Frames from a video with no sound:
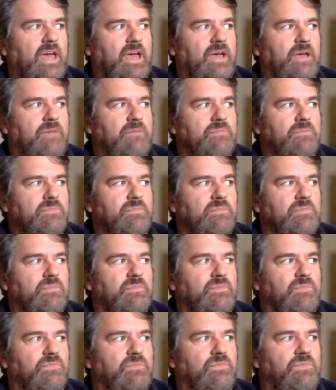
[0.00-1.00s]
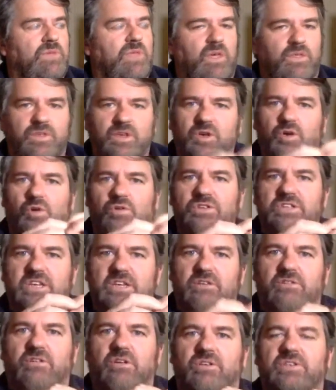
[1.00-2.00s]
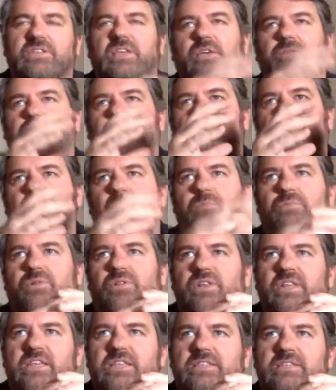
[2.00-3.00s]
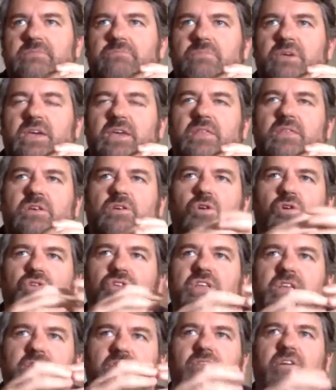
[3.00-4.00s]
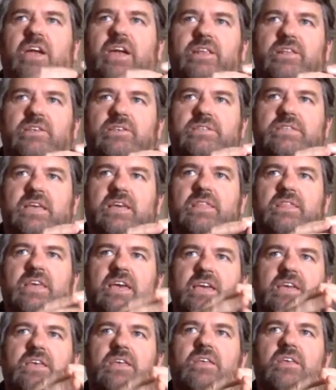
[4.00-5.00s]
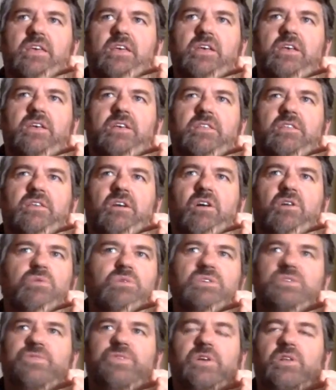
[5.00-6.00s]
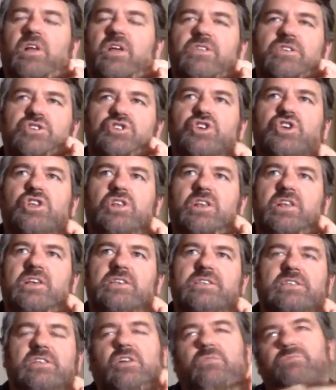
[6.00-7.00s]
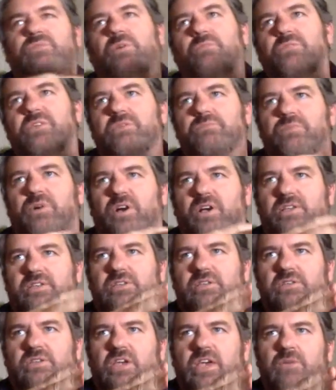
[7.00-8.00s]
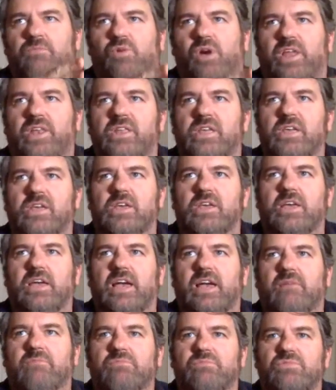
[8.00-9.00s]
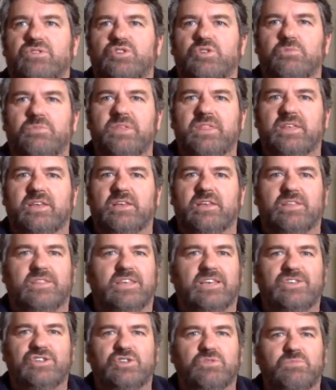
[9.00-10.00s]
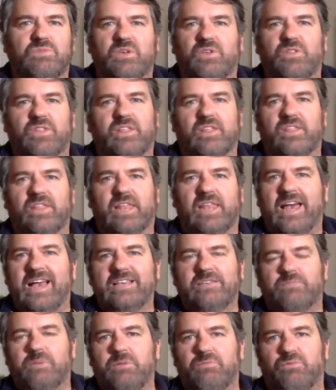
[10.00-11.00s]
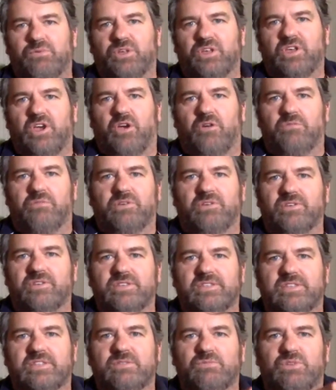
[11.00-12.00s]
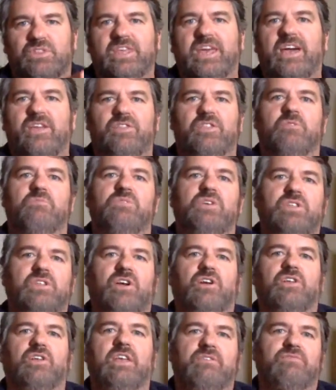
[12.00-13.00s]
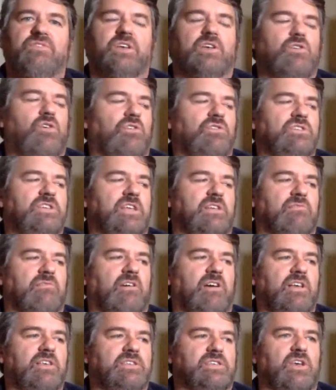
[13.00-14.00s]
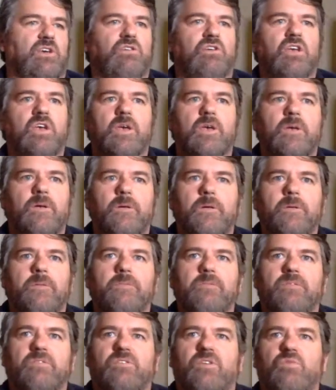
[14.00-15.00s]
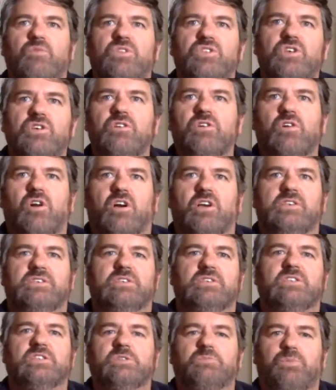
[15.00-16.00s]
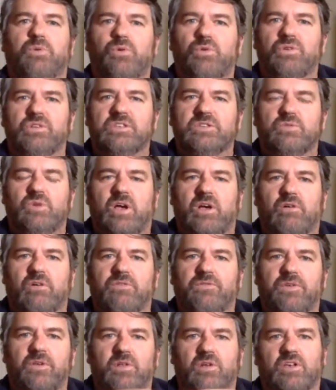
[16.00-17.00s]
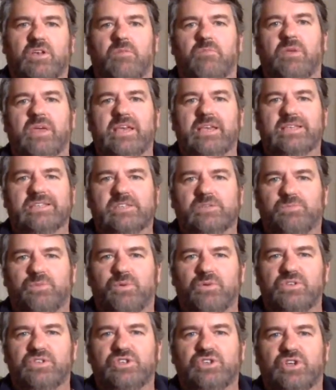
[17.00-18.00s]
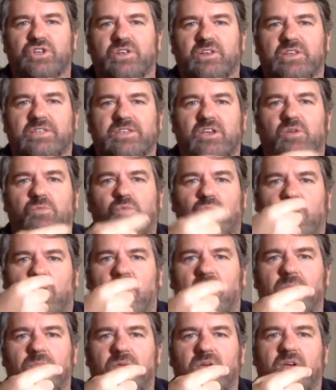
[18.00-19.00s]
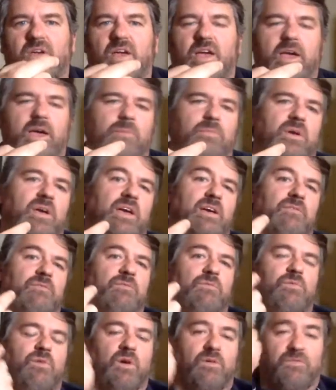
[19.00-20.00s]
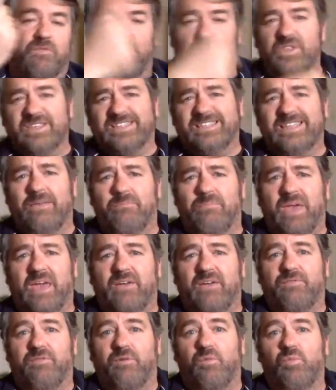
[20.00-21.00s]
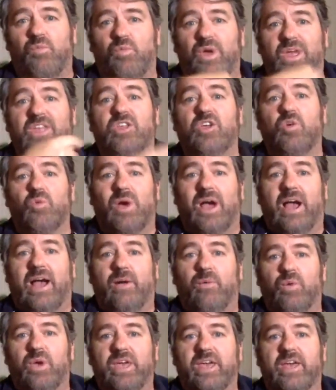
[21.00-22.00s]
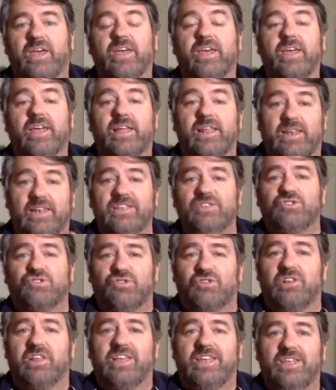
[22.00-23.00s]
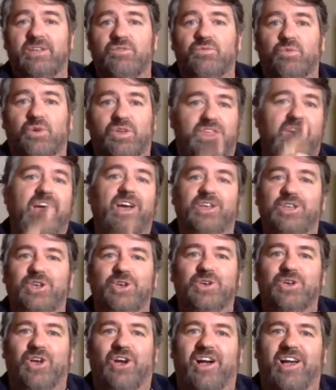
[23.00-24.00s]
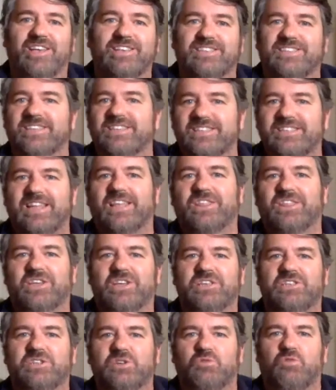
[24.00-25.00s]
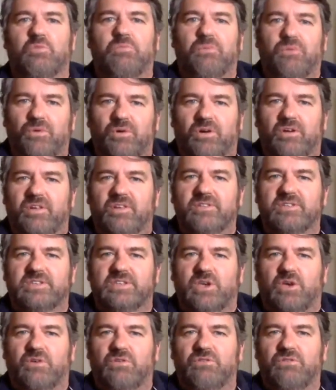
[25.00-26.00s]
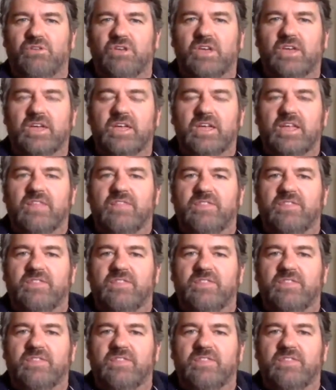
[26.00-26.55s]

um, you know, the content, say, for example, in NZME, the content creators, that they, I always feel like the journalists, and I'm probably biased because I am one, um, should be the they should be on the, the last people to go because mm. without them you don't have the content, oh, right? Exactly. So so with you guys in sport as well, if you look at me as a sports journalist, I'm I'm a, um, a, further step back from where you are, where literally without you guys, there's nothing to report. So